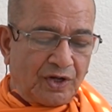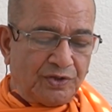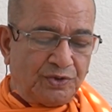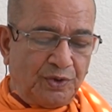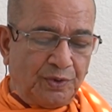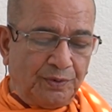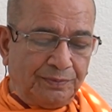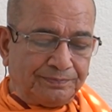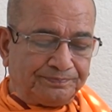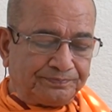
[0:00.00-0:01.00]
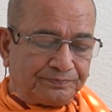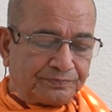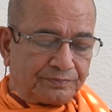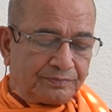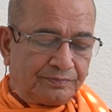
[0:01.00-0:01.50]
So,
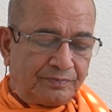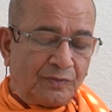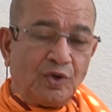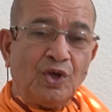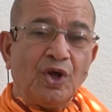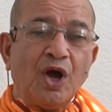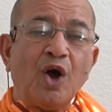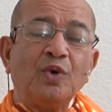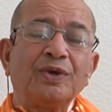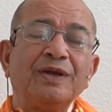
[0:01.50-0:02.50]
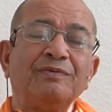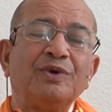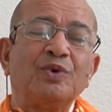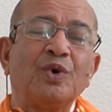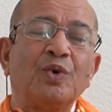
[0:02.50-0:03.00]
how can we
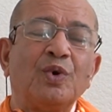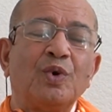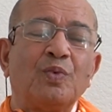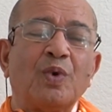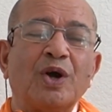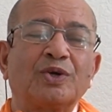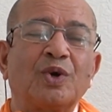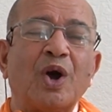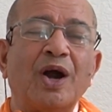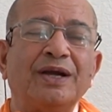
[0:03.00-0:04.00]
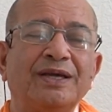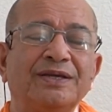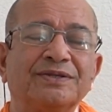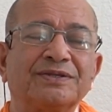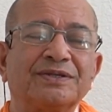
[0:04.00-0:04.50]
know what God
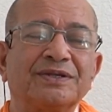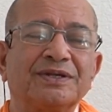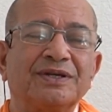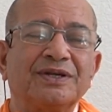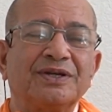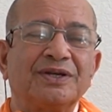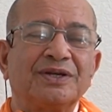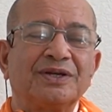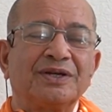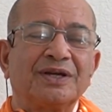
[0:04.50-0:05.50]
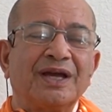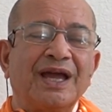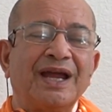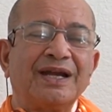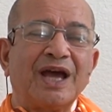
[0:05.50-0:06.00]
is
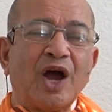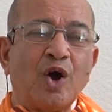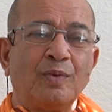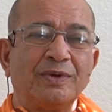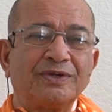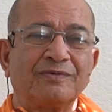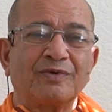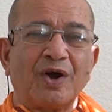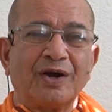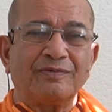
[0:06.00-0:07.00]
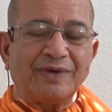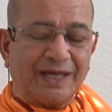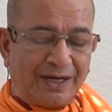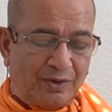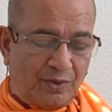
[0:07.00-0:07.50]
and how much of God we
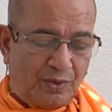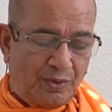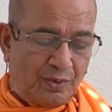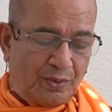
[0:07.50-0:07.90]
can know?